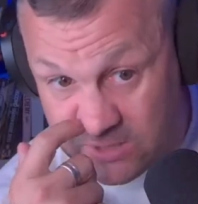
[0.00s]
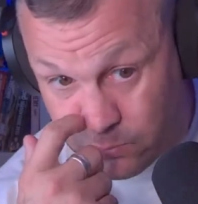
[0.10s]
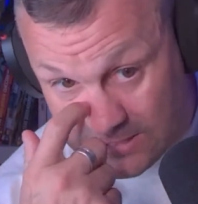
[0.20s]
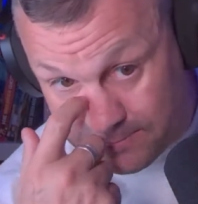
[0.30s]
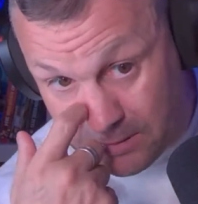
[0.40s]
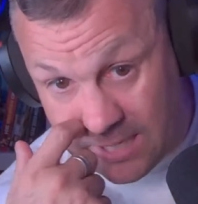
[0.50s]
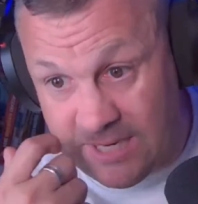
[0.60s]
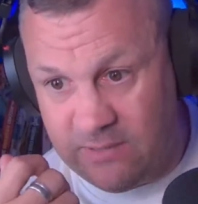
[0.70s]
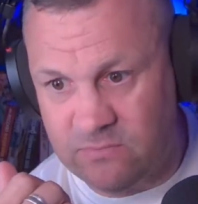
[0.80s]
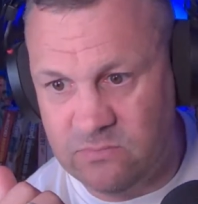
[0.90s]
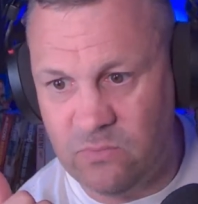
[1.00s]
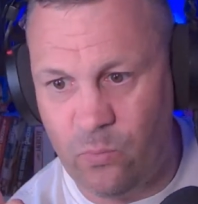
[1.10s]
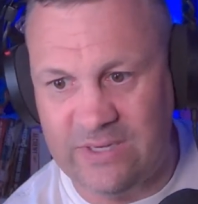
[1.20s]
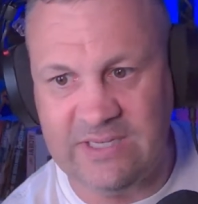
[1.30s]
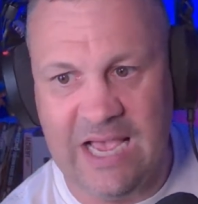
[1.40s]
one's played
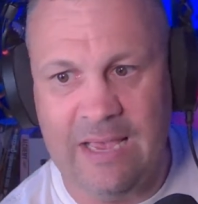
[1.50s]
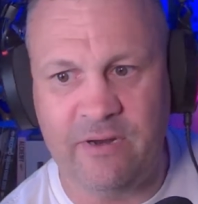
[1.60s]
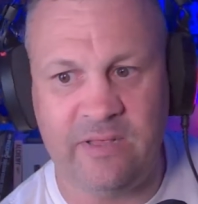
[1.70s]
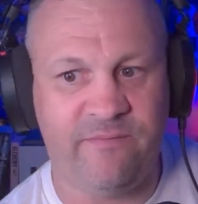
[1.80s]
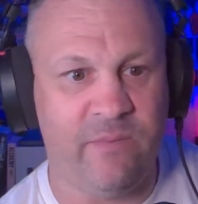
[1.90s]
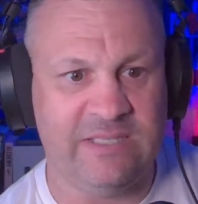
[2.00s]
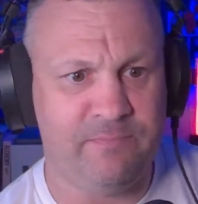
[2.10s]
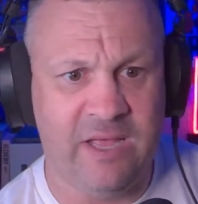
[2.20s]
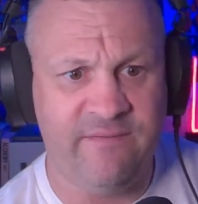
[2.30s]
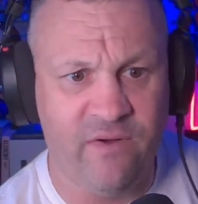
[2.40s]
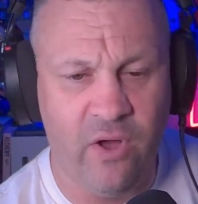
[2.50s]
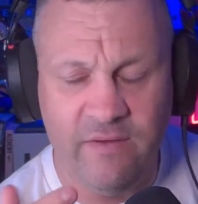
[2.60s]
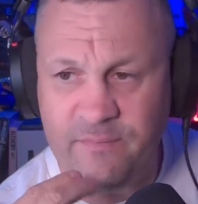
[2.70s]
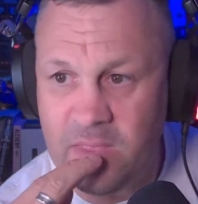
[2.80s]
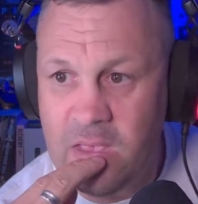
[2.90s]
1 game and I think one's played
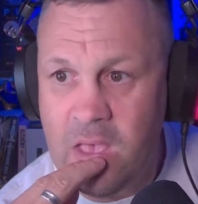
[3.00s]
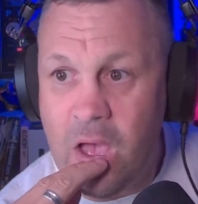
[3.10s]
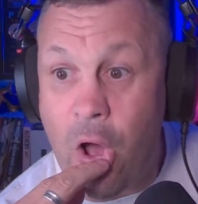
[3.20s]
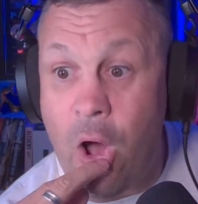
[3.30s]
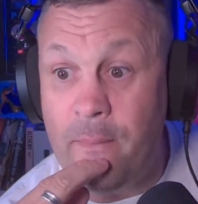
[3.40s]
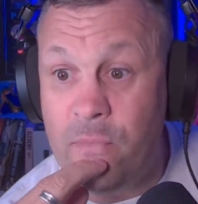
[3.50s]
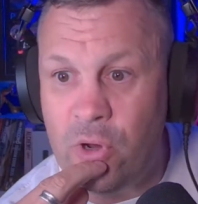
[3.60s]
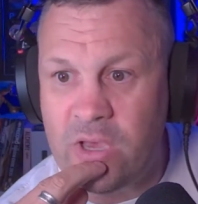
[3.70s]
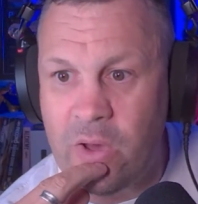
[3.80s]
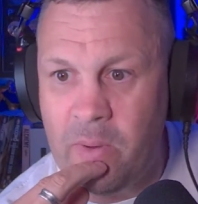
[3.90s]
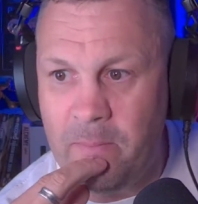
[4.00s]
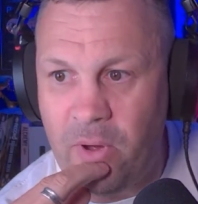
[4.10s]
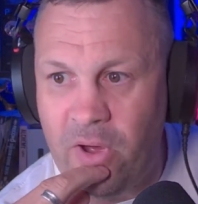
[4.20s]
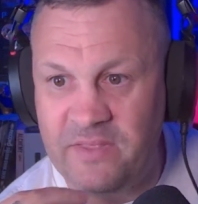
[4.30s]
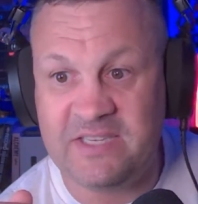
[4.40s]
5. I'm not going
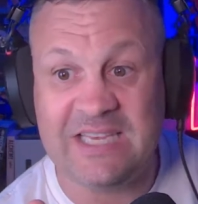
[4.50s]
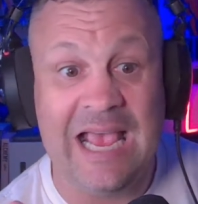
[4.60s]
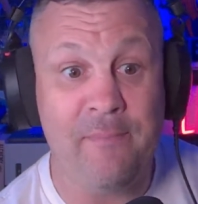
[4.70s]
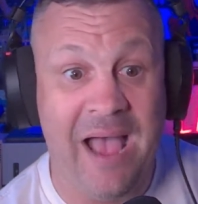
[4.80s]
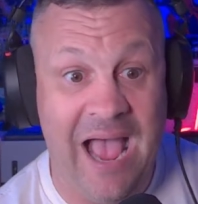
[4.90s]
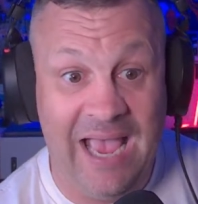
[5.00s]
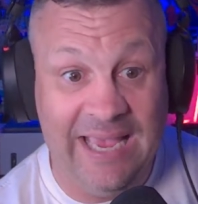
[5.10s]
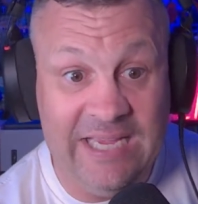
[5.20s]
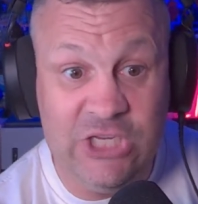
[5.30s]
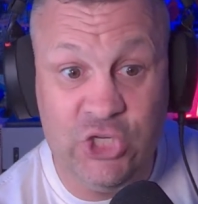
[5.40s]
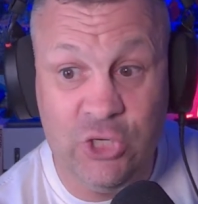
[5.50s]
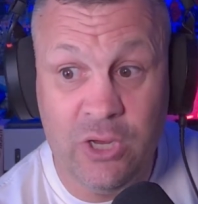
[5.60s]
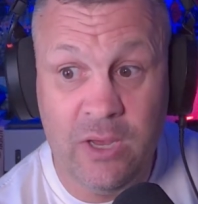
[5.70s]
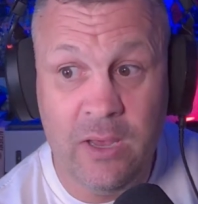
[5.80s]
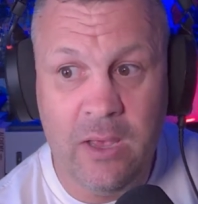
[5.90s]
by the same age.
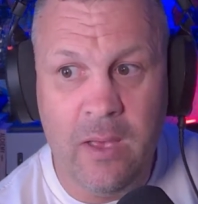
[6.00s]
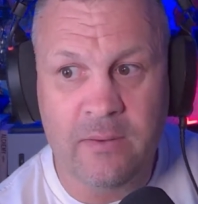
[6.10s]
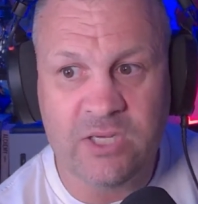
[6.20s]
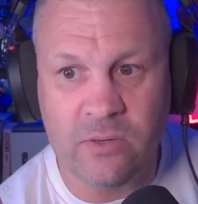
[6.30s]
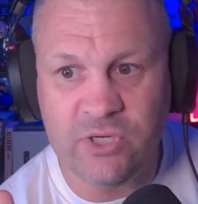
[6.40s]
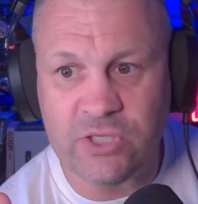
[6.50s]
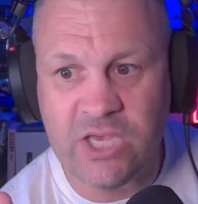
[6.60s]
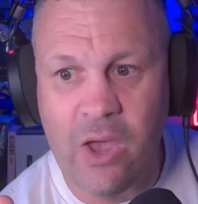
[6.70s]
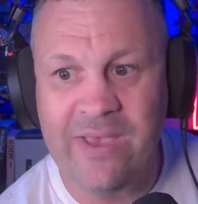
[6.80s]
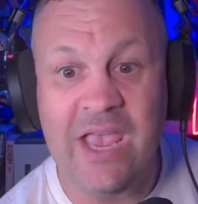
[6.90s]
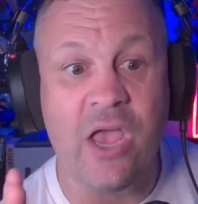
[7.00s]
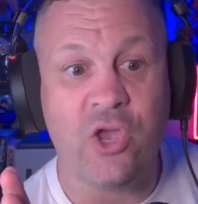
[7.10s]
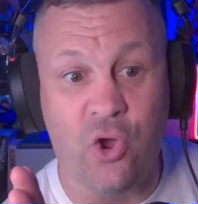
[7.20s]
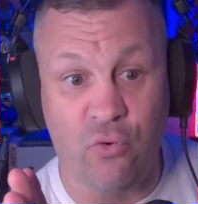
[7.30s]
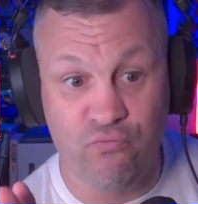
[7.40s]
So I'm just going
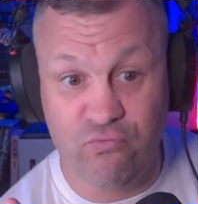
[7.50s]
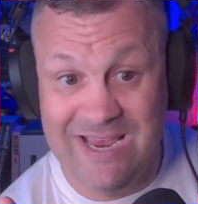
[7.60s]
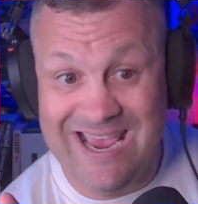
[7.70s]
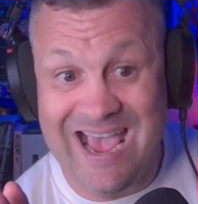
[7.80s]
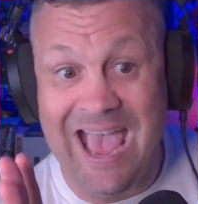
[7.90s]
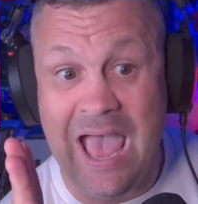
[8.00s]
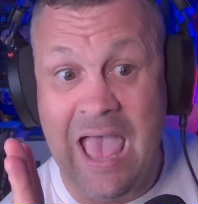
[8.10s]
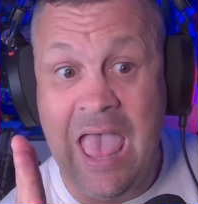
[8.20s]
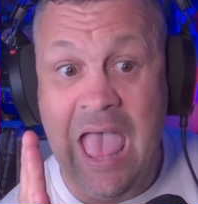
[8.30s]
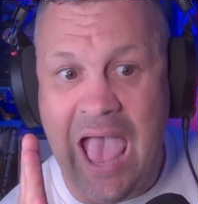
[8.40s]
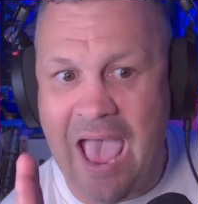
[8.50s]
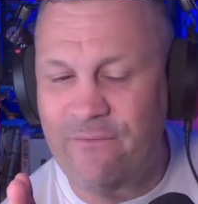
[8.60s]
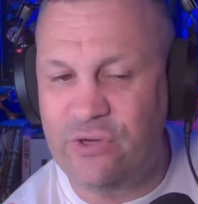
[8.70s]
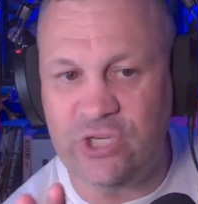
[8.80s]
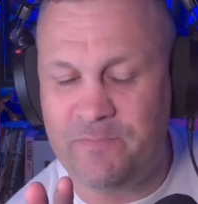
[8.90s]
career
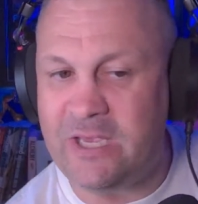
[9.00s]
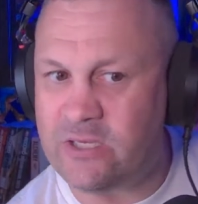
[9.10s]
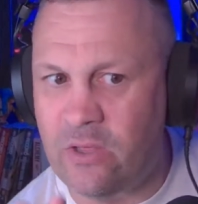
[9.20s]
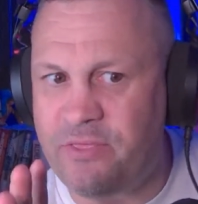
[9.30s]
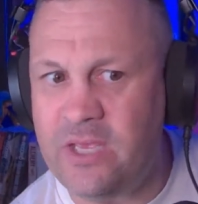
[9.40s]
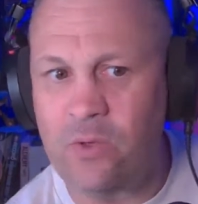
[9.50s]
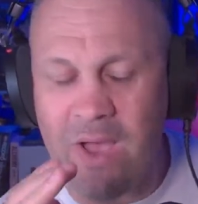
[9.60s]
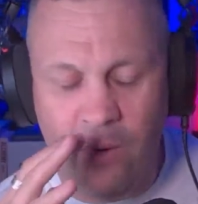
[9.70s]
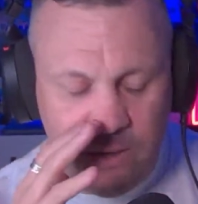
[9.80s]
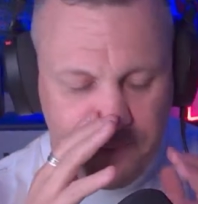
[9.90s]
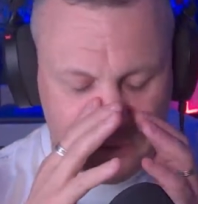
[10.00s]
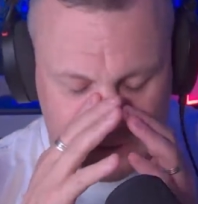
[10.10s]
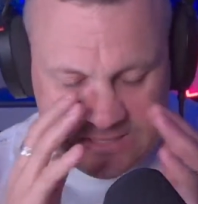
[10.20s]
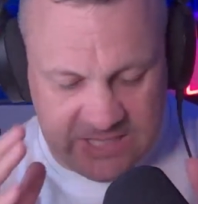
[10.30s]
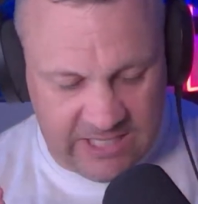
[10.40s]
averages because I think the way I want to put
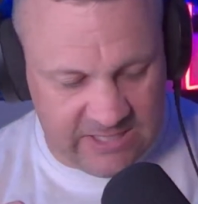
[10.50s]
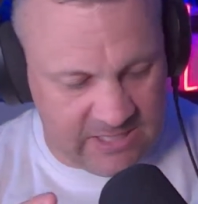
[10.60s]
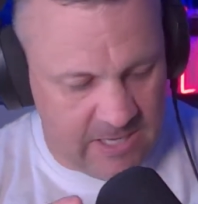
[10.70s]
this is